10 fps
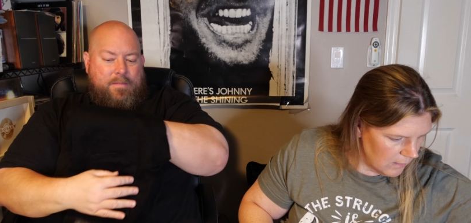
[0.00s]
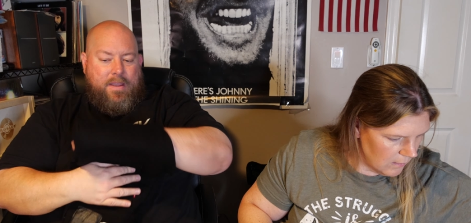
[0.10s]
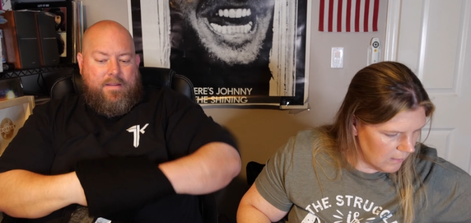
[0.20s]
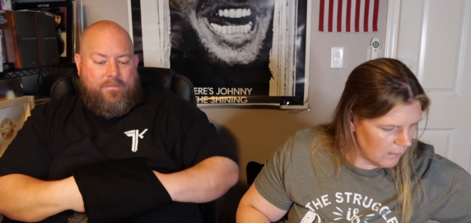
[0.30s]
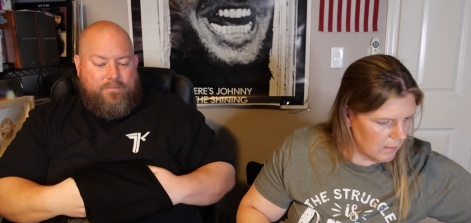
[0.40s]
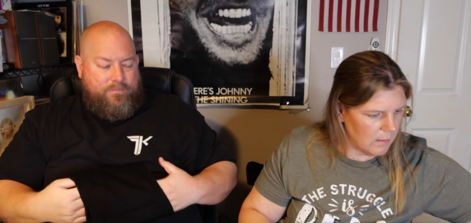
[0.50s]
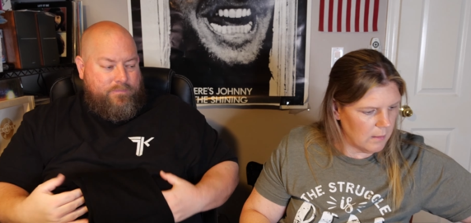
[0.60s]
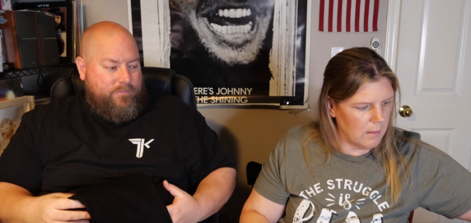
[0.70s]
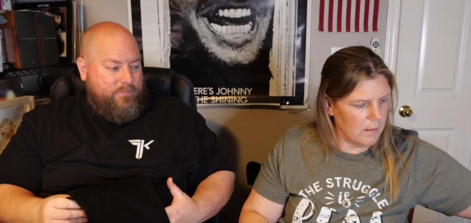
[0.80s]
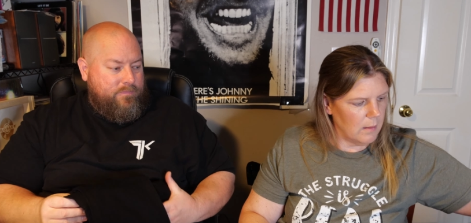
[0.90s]
Speaker 1: bet.
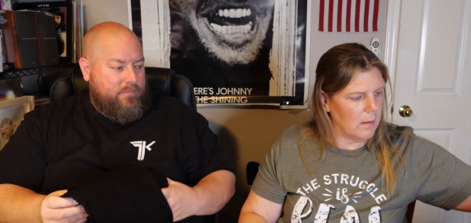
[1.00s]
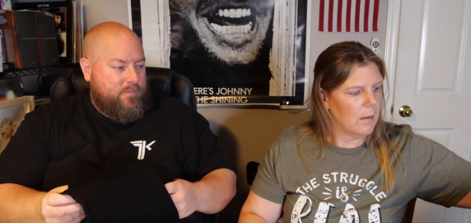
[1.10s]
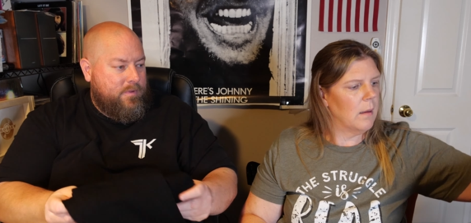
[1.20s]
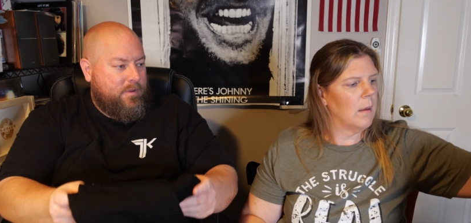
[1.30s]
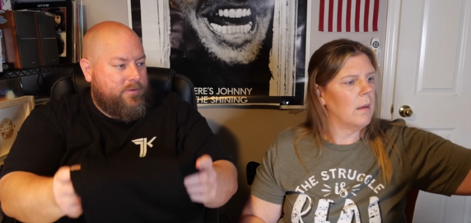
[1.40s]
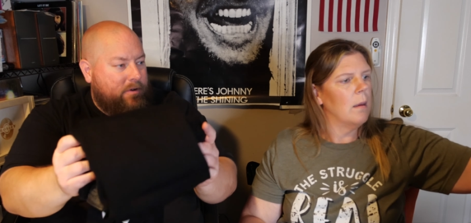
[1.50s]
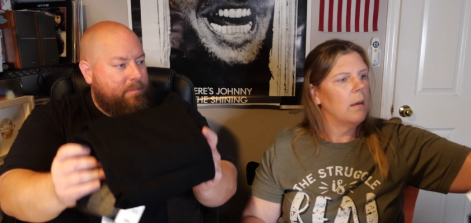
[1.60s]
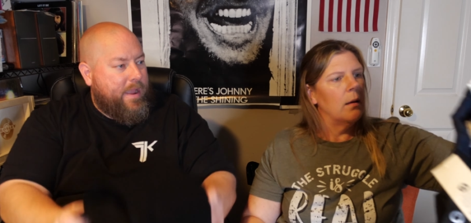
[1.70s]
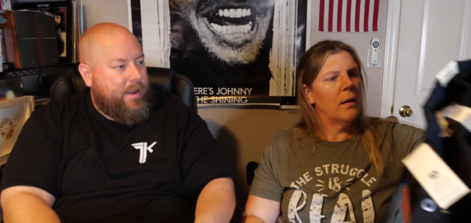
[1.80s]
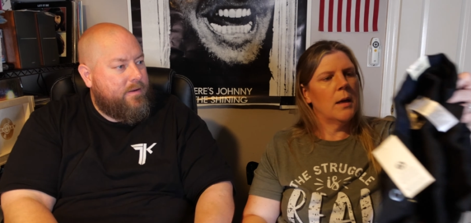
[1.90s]
Those aren't
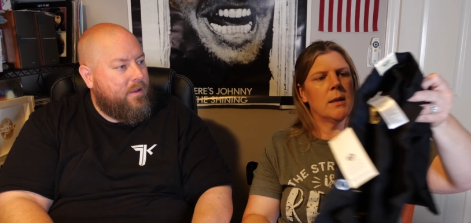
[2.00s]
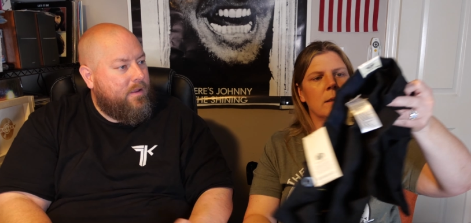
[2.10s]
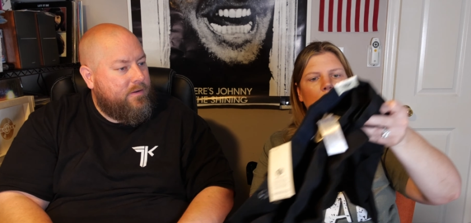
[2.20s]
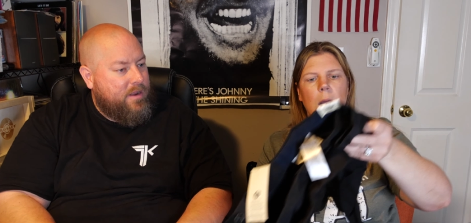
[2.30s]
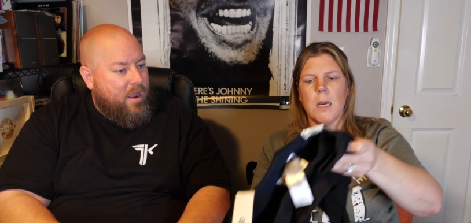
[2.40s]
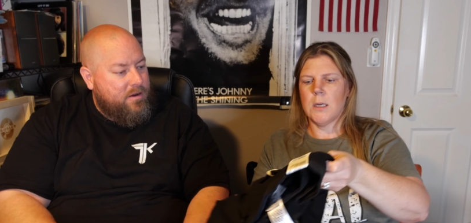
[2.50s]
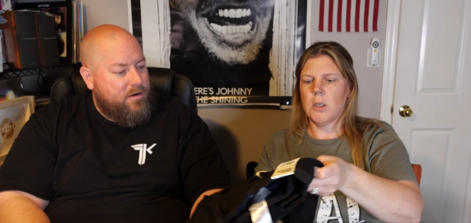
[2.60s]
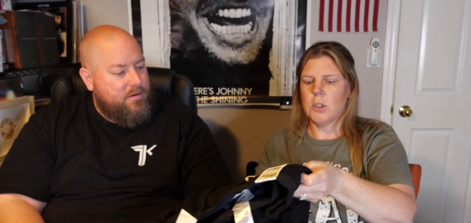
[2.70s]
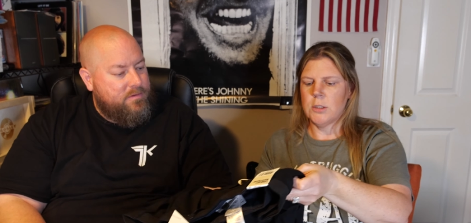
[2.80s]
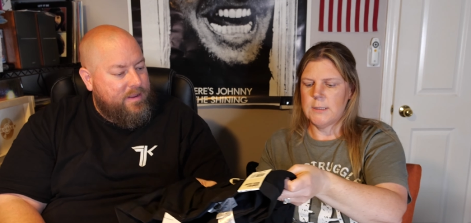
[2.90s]
bad. Dockers.
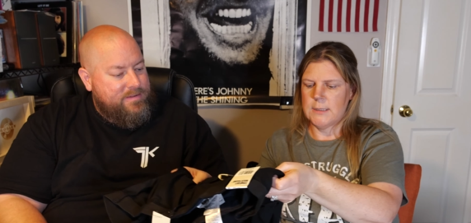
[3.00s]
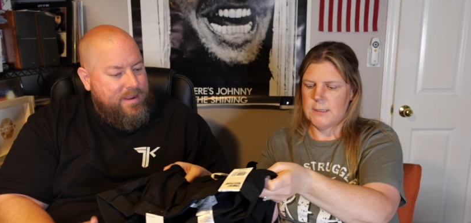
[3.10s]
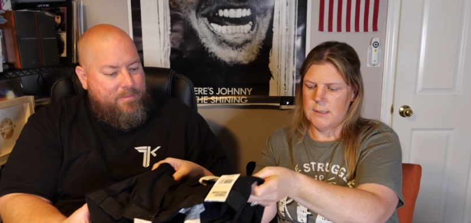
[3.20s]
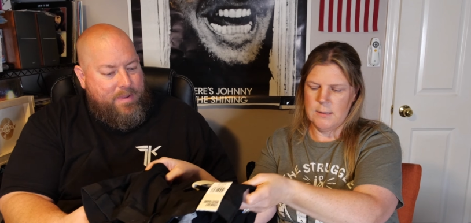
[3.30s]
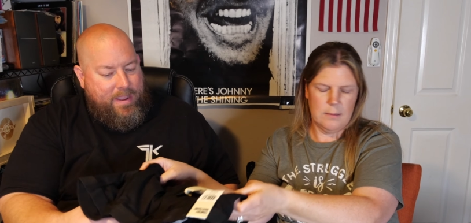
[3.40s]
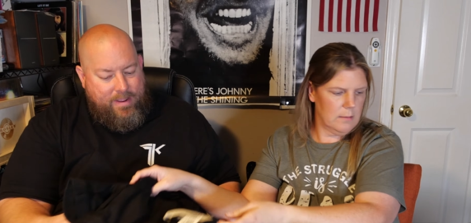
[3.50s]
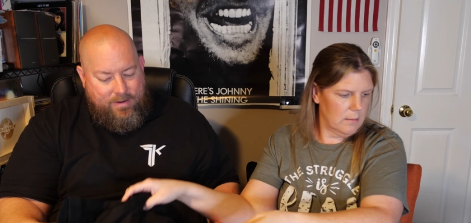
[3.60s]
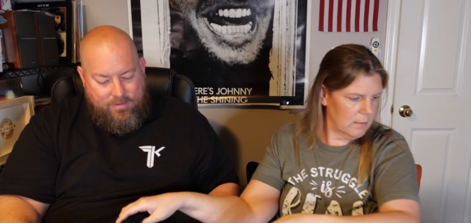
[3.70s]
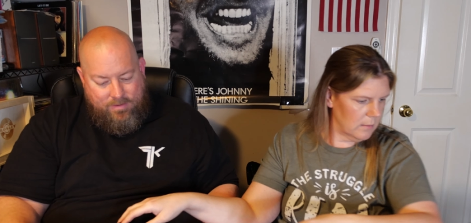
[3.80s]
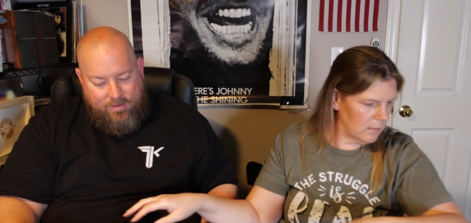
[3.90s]
Dockers that's not
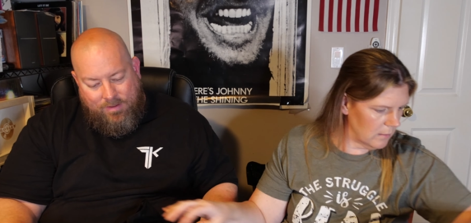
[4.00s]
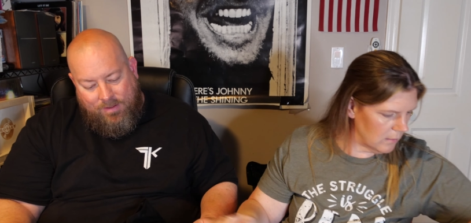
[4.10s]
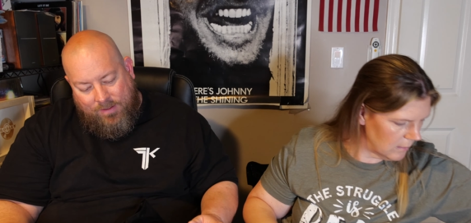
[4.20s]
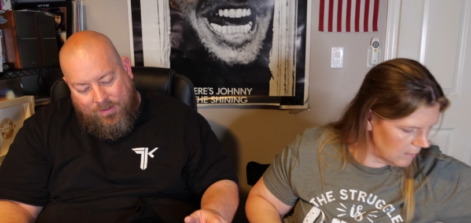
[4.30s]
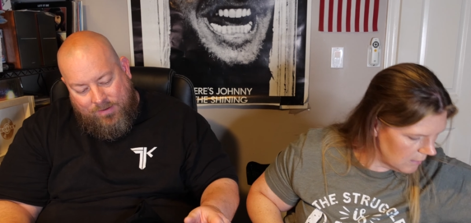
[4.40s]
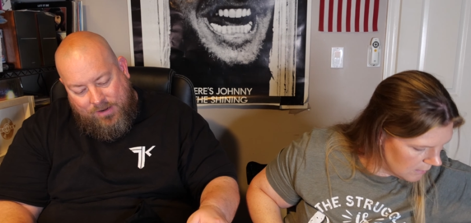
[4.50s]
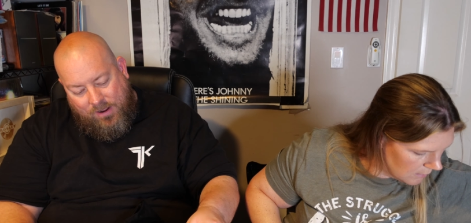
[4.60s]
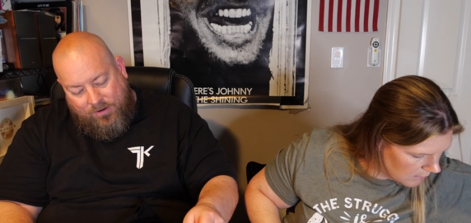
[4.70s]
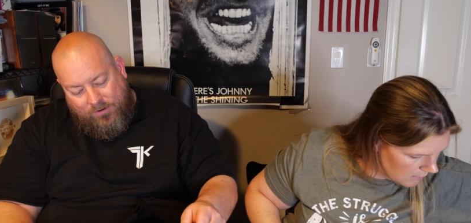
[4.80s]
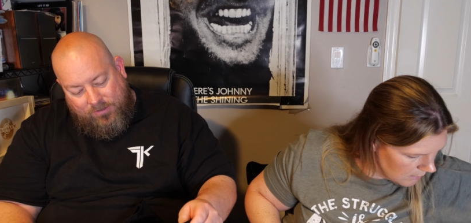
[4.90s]
bad.
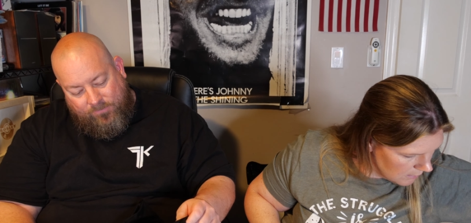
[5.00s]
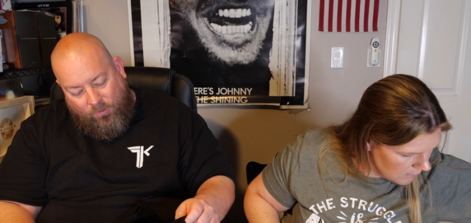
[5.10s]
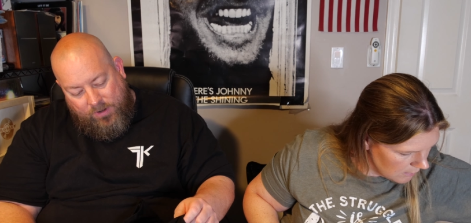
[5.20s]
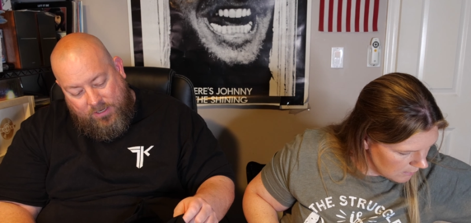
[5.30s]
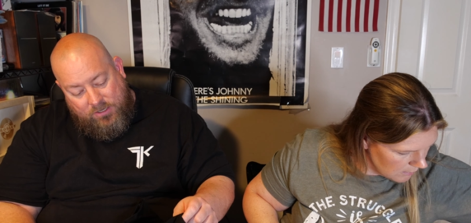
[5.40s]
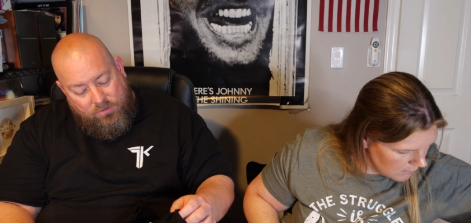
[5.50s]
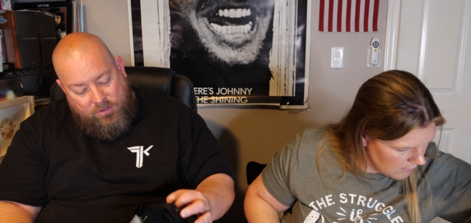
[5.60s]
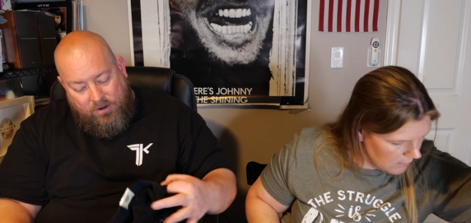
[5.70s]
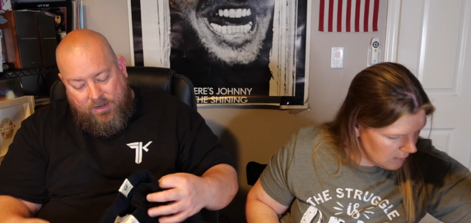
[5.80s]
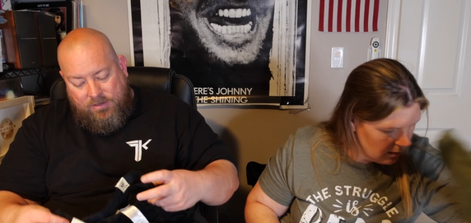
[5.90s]
Dockers
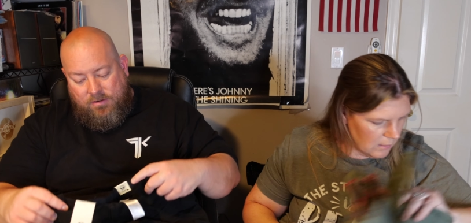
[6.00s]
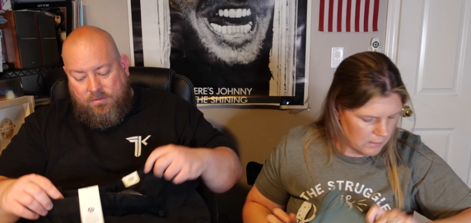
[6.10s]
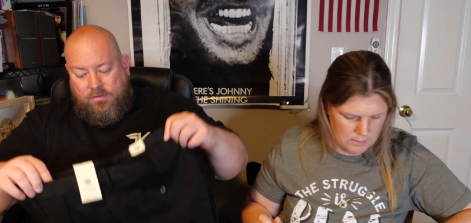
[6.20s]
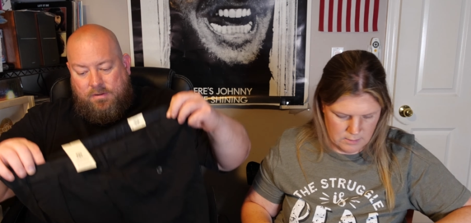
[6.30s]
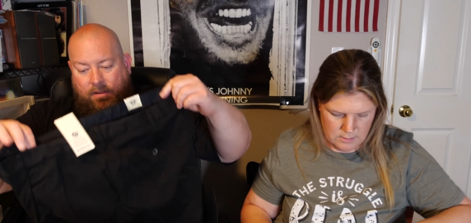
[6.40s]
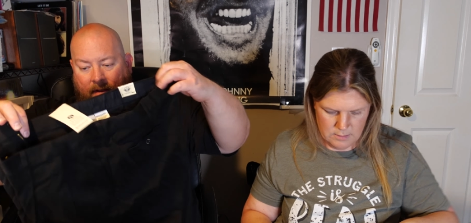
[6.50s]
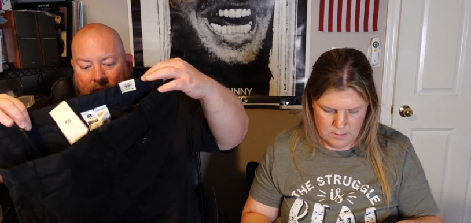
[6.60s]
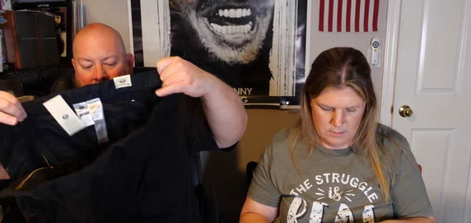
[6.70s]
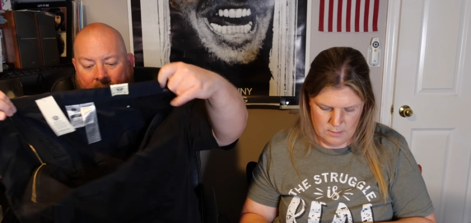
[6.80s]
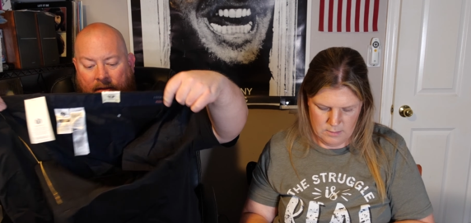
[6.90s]
4232s.
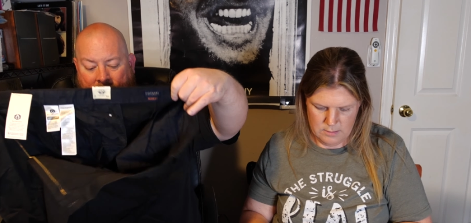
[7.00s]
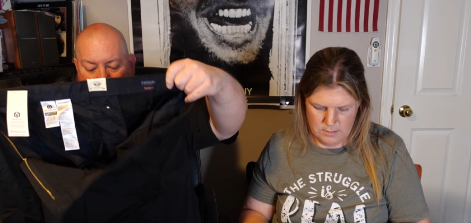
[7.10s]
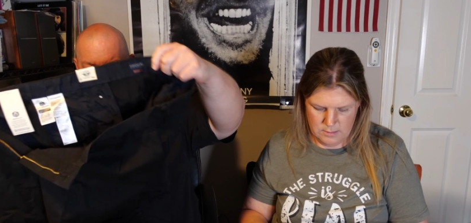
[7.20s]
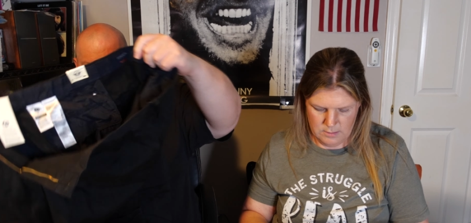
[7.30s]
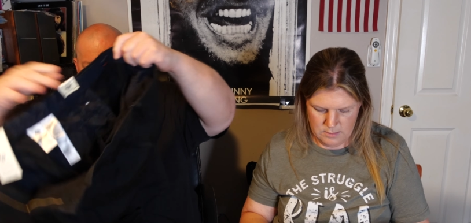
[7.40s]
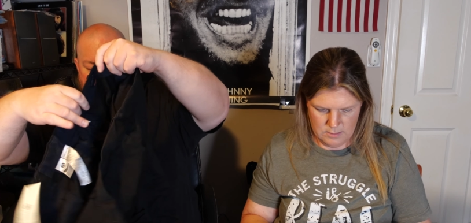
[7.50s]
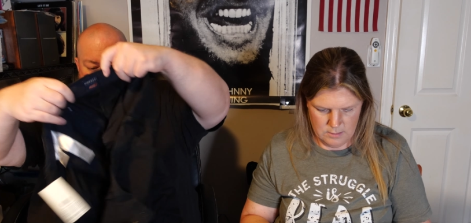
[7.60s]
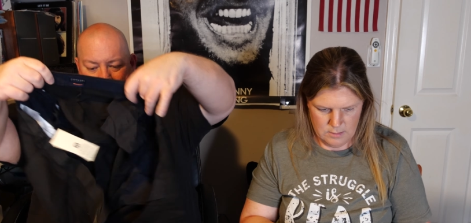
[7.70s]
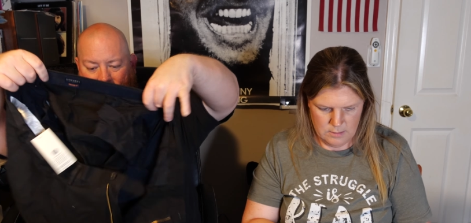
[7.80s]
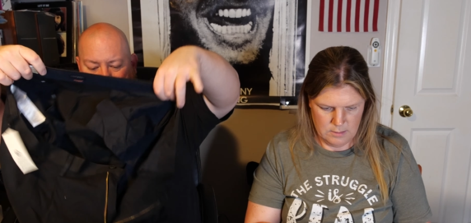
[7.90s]
Has tags on